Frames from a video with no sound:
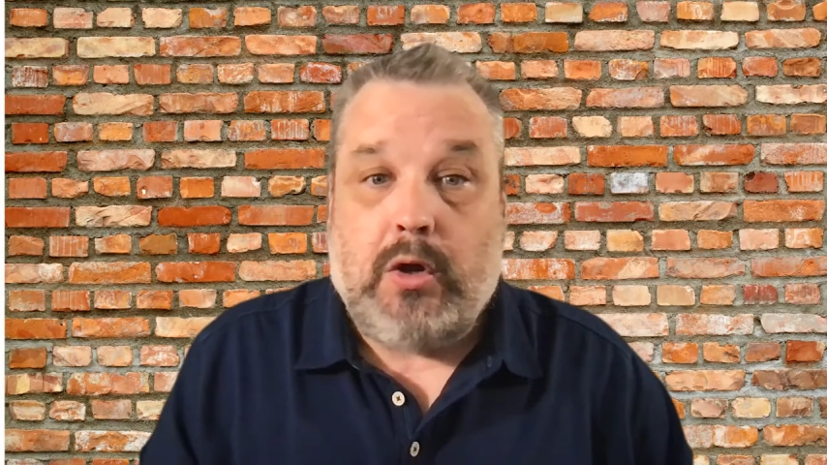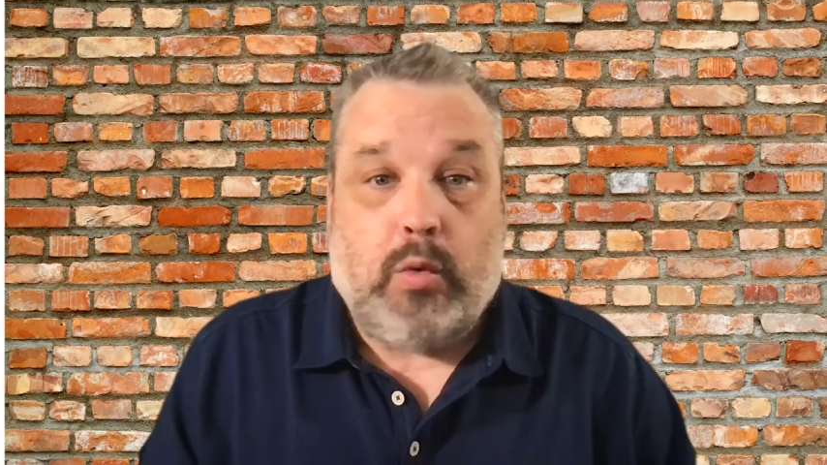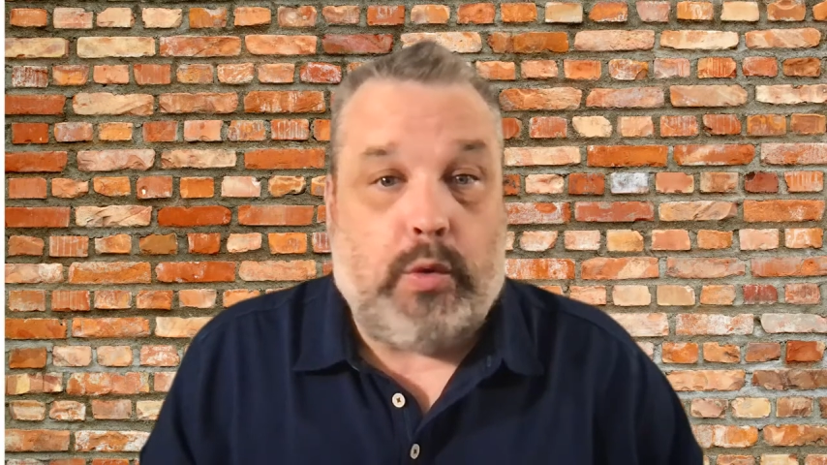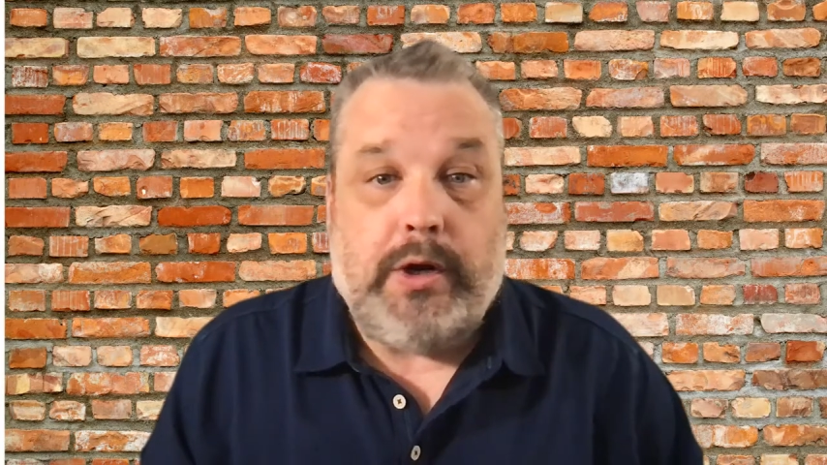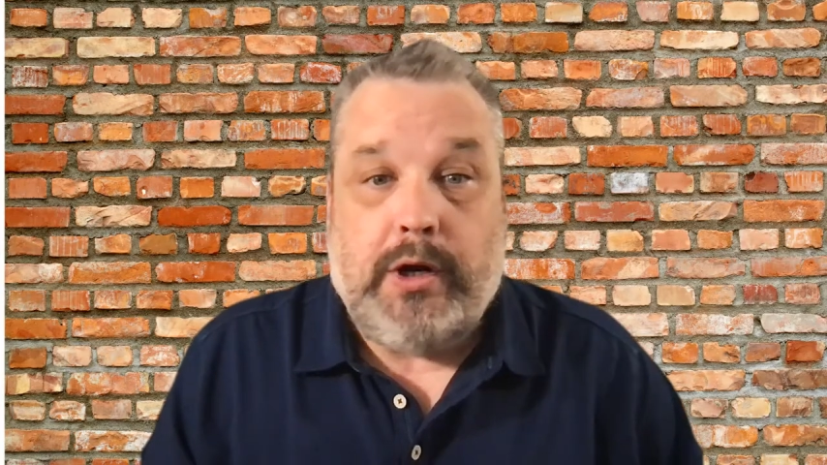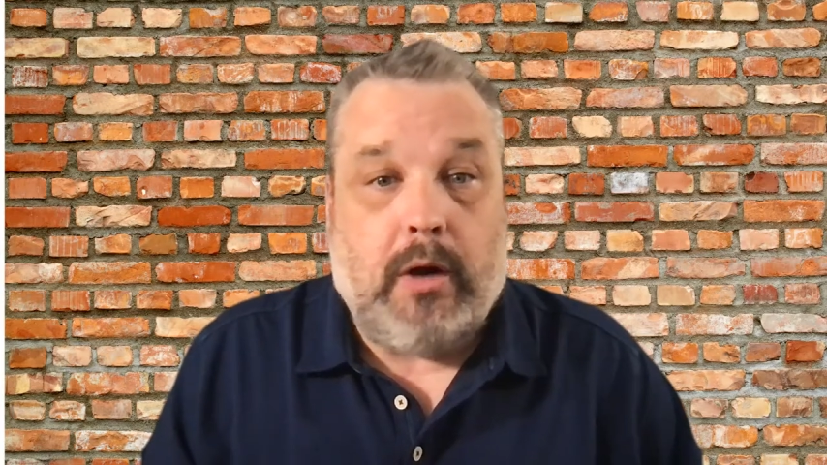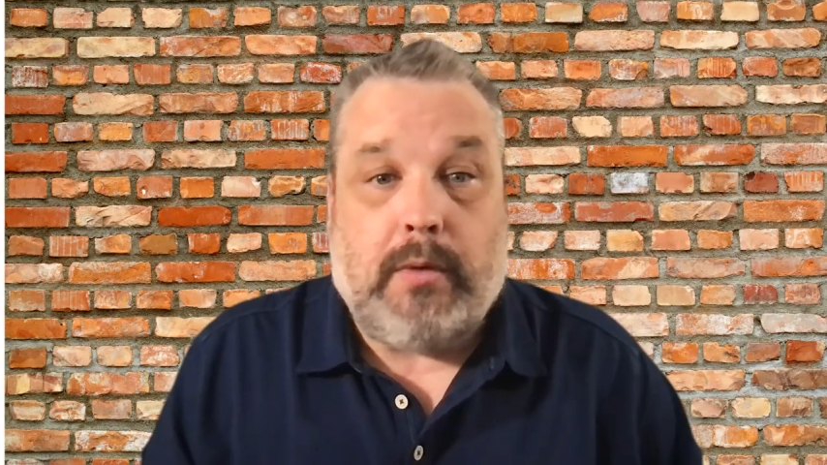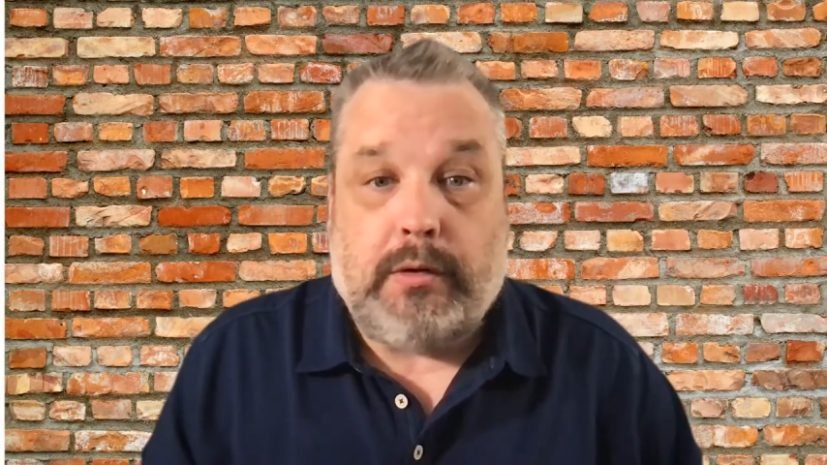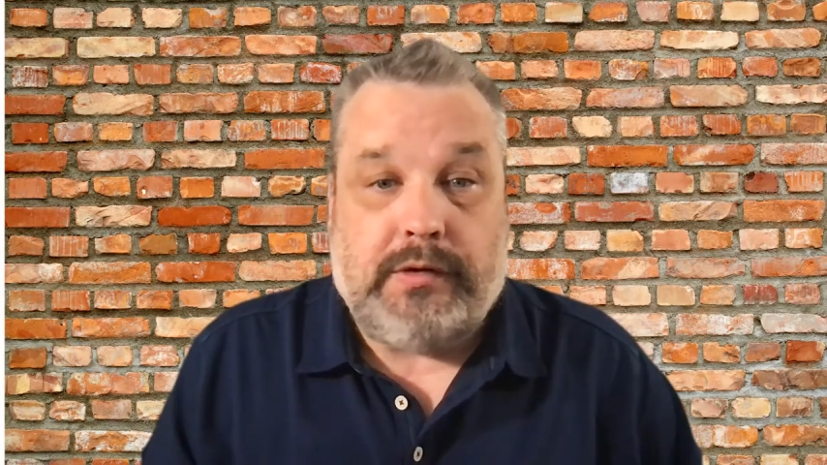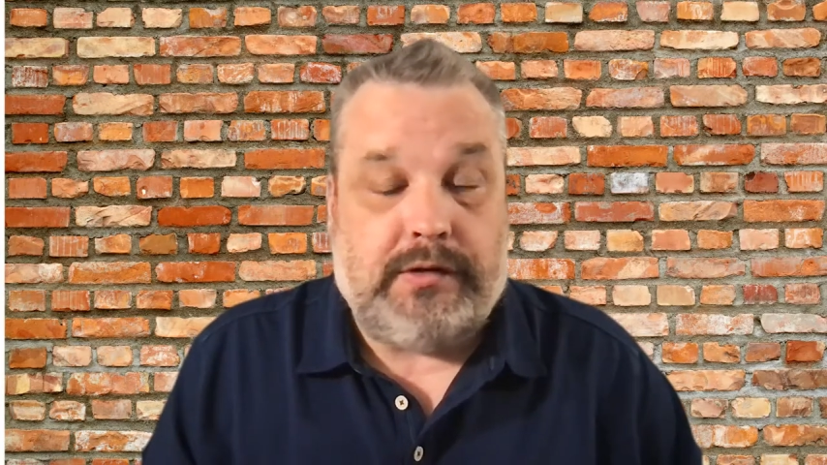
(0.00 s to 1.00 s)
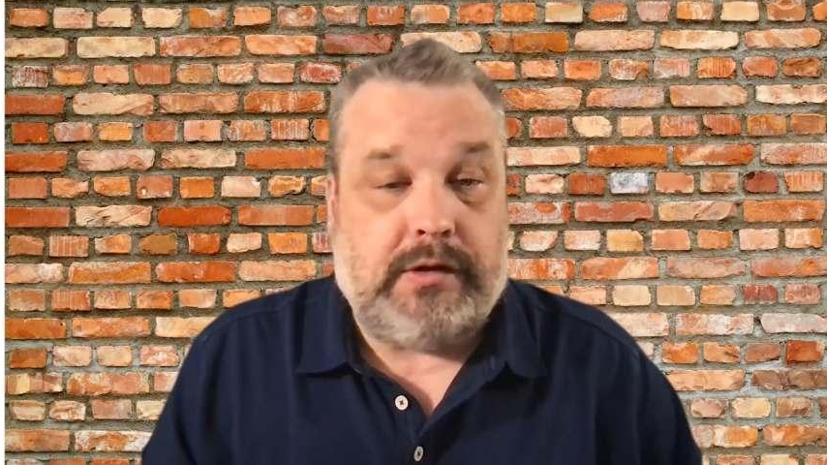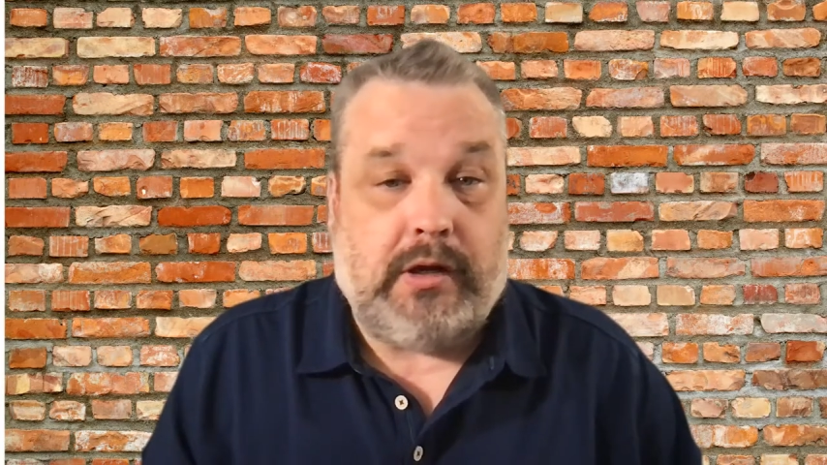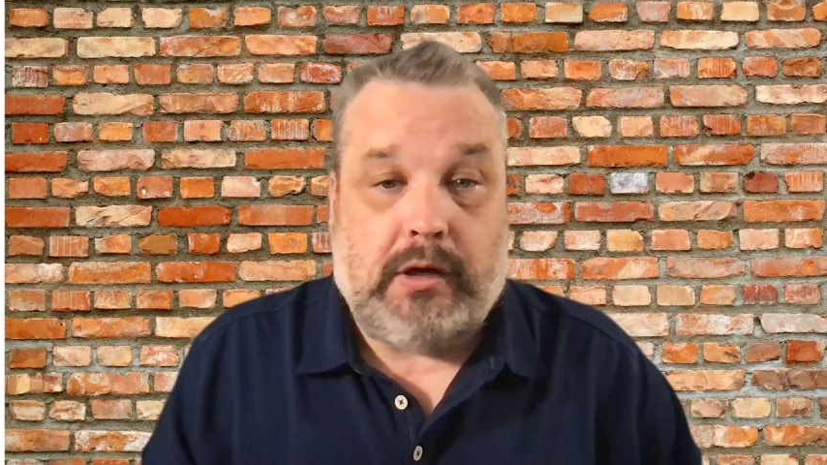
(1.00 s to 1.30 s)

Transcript: we know most of these